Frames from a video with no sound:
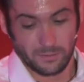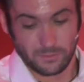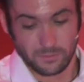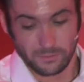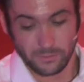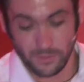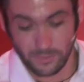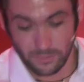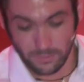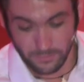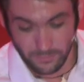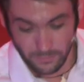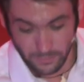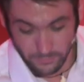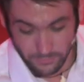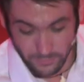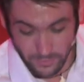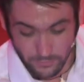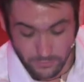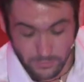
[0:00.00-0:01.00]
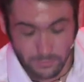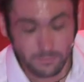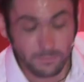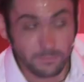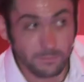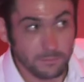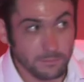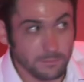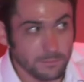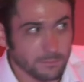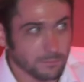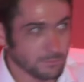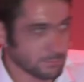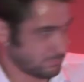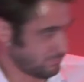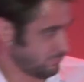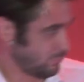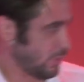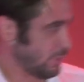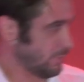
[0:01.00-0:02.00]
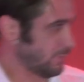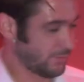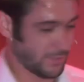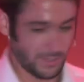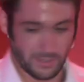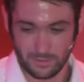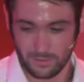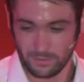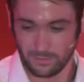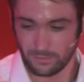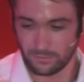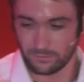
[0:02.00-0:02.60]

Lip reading: 1937, my mistake.